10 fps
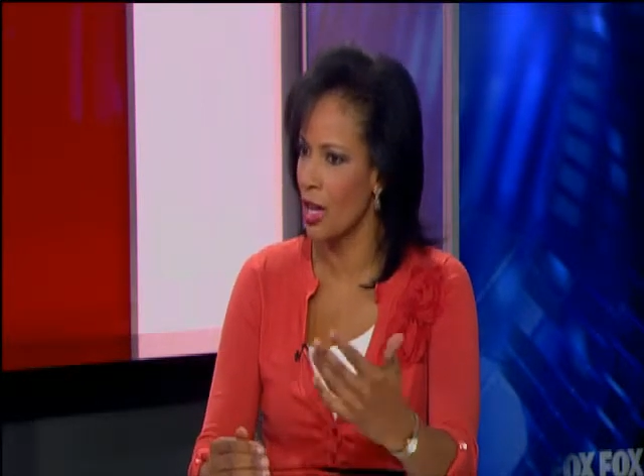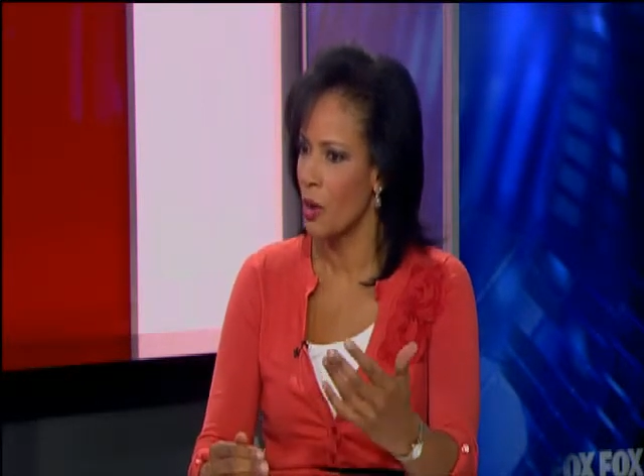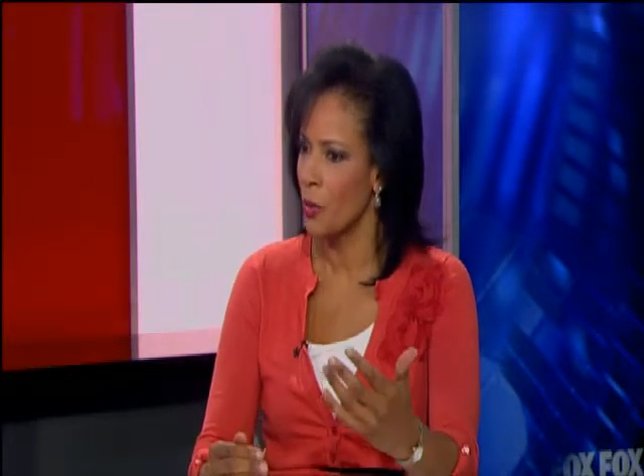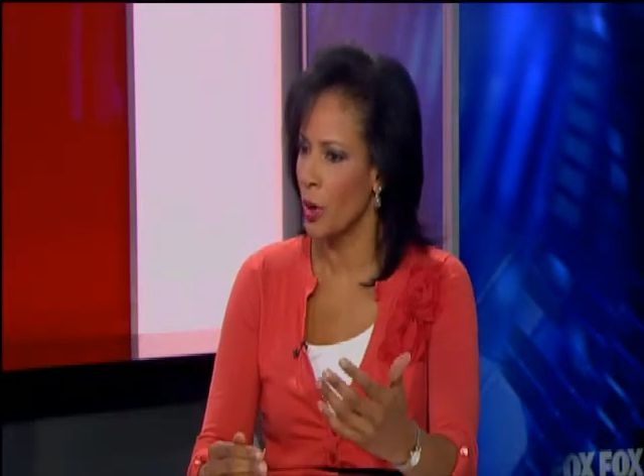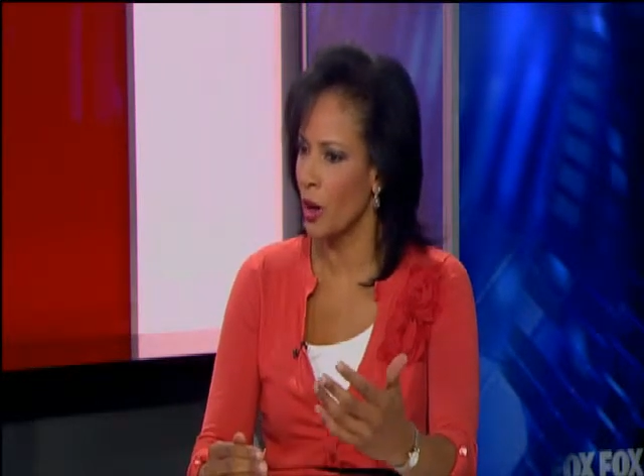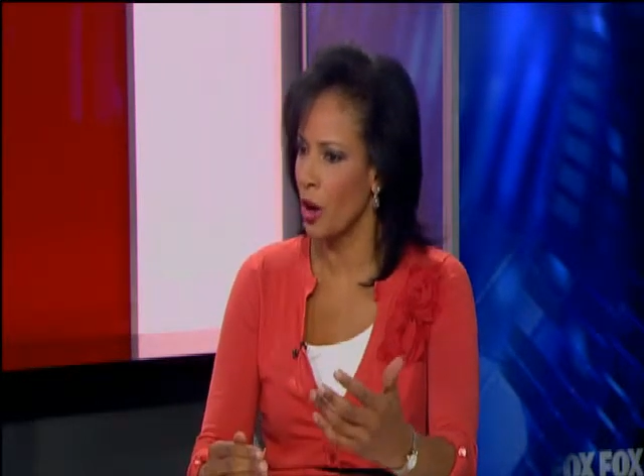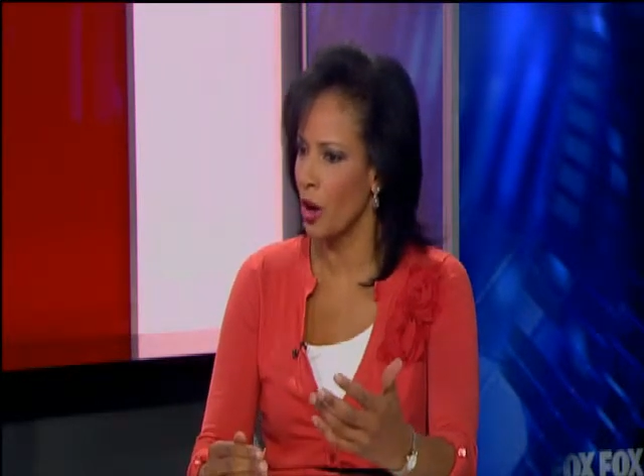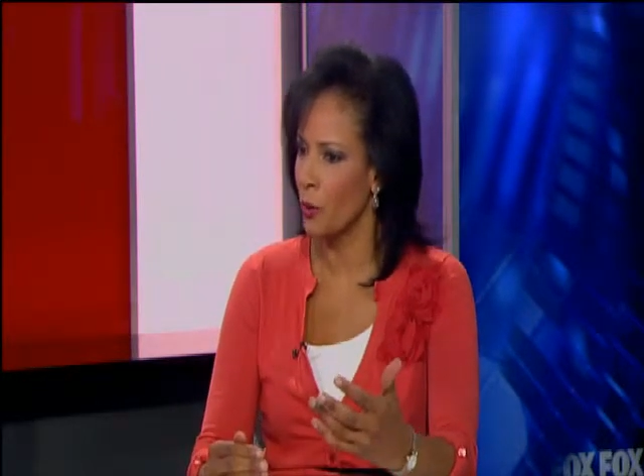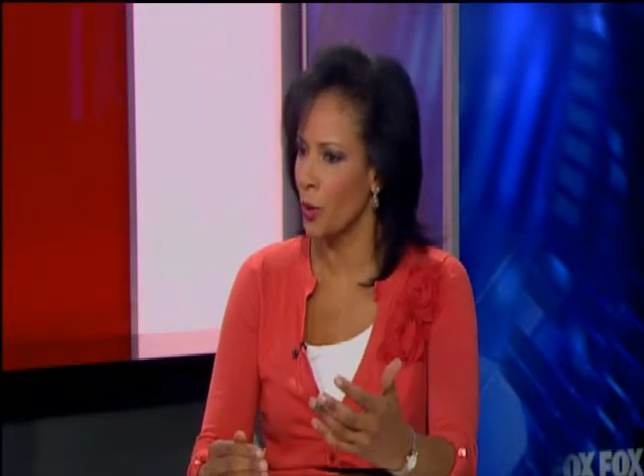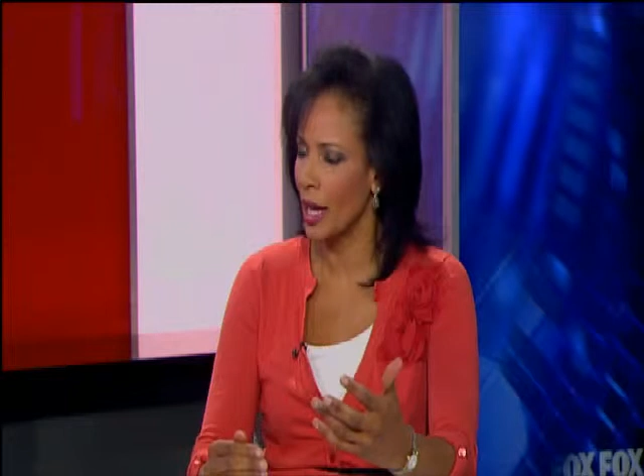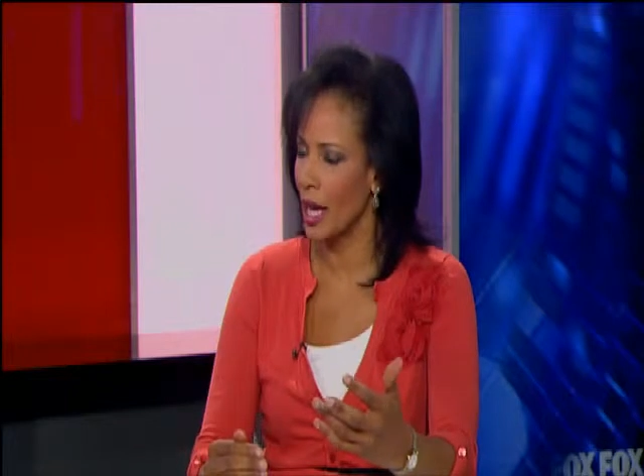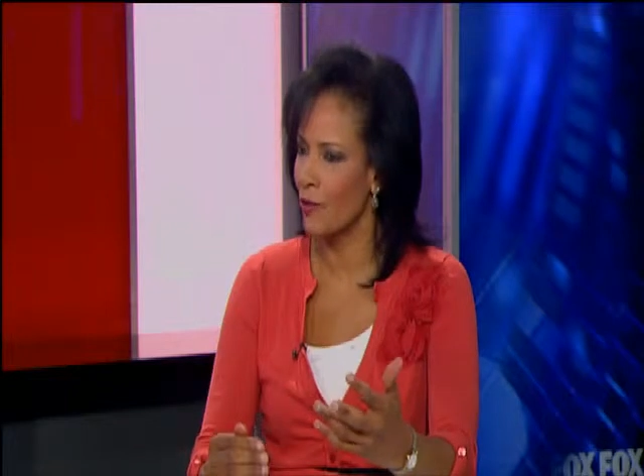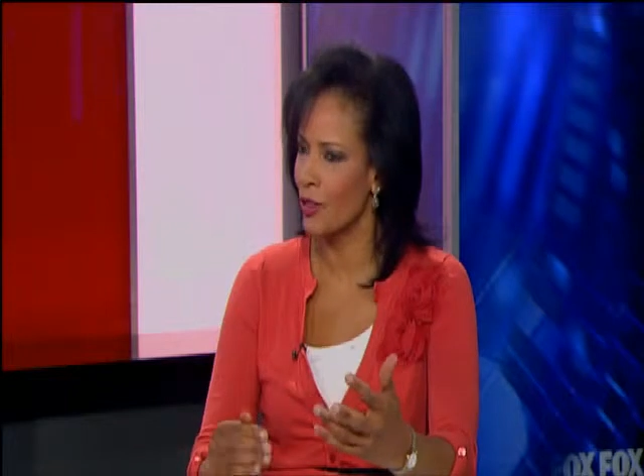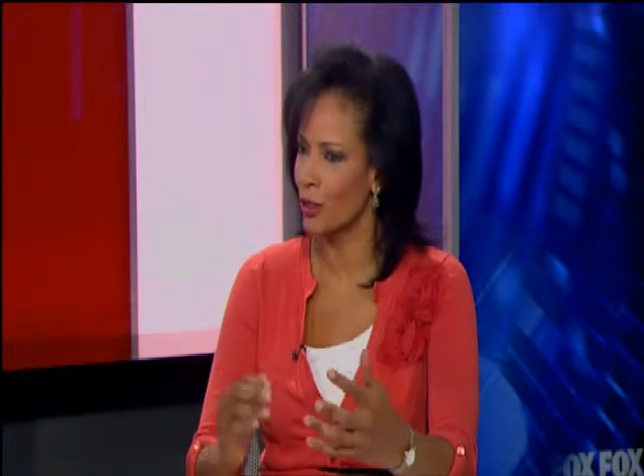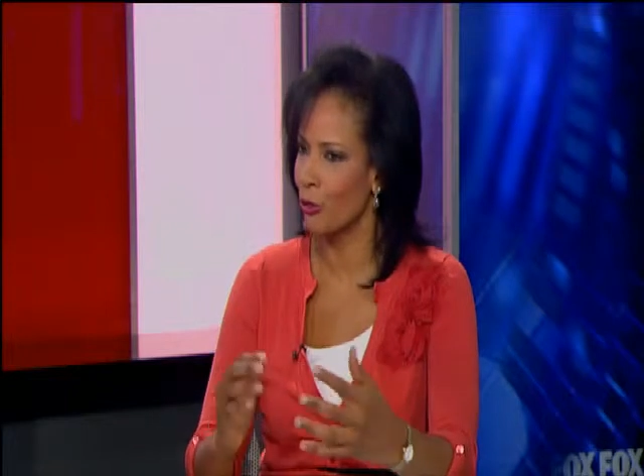we, are, we
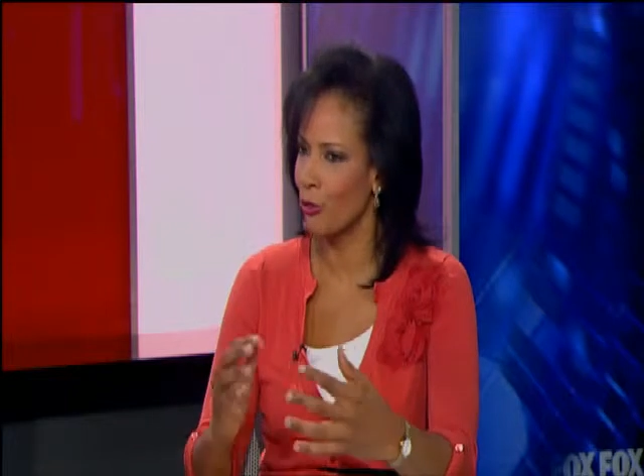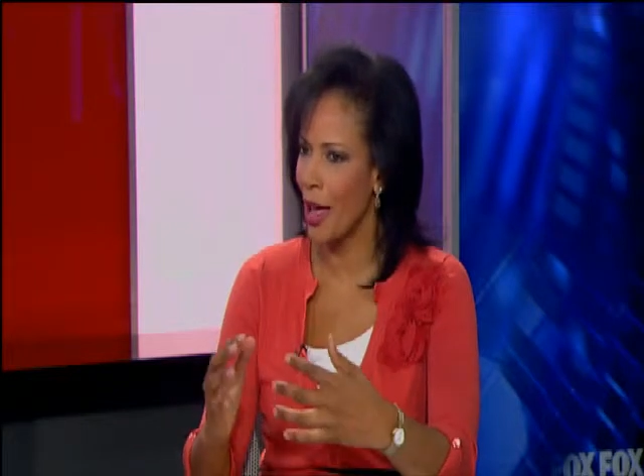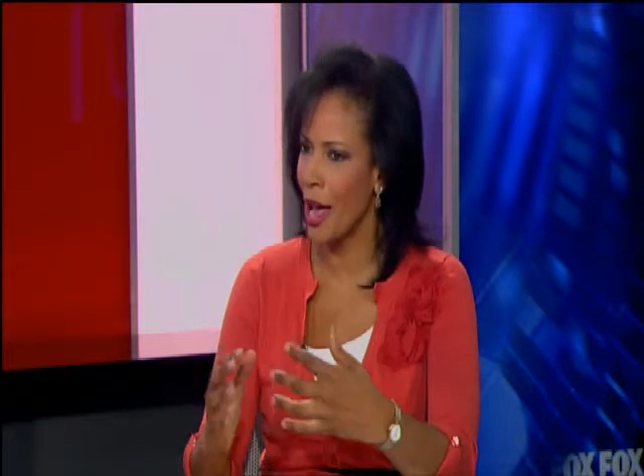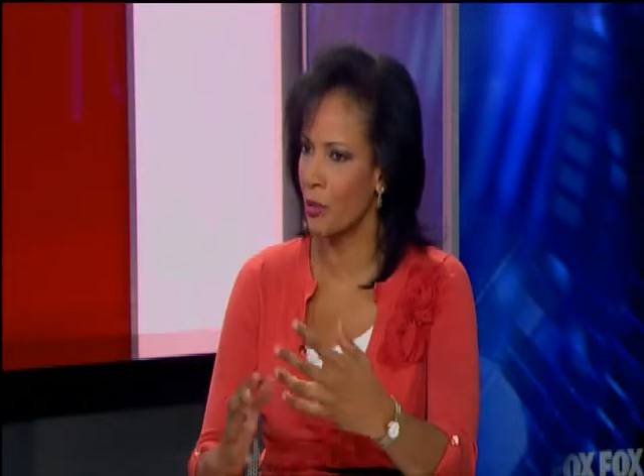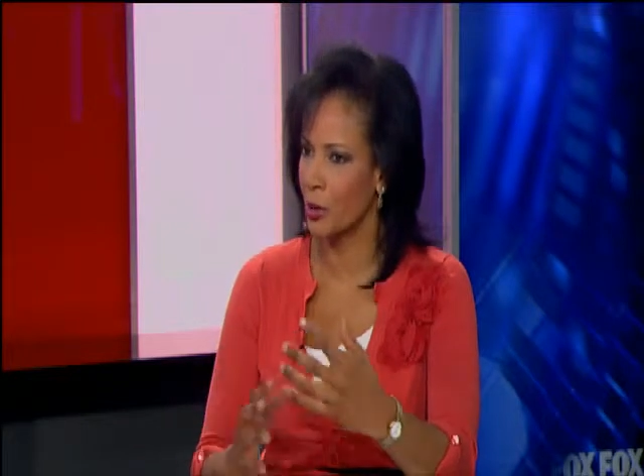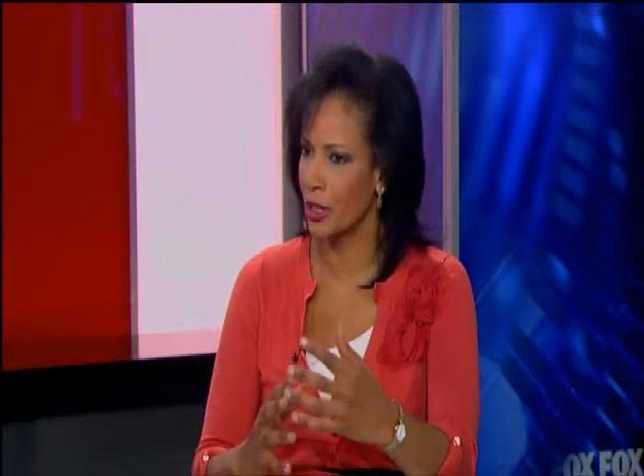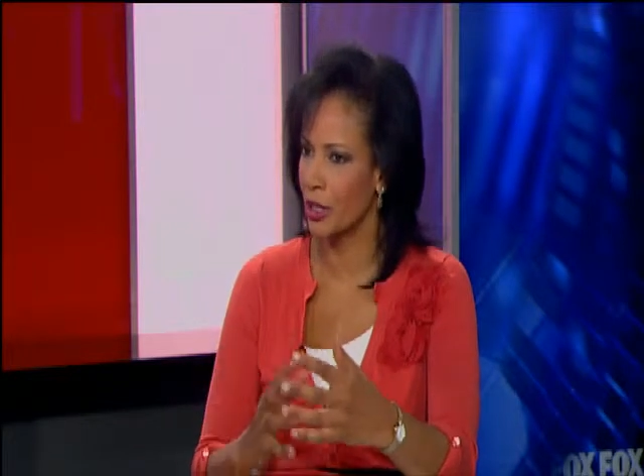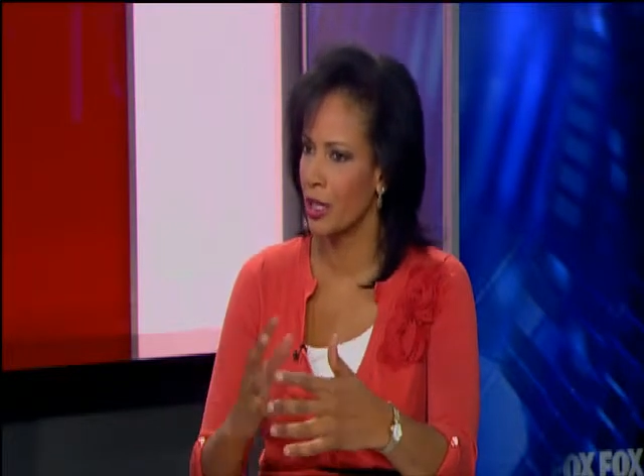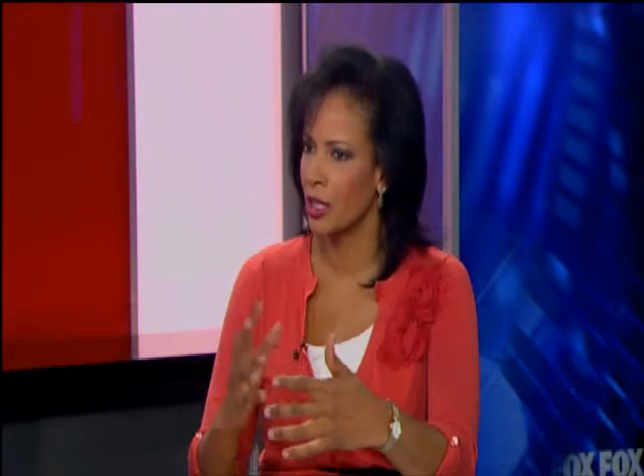have this fabric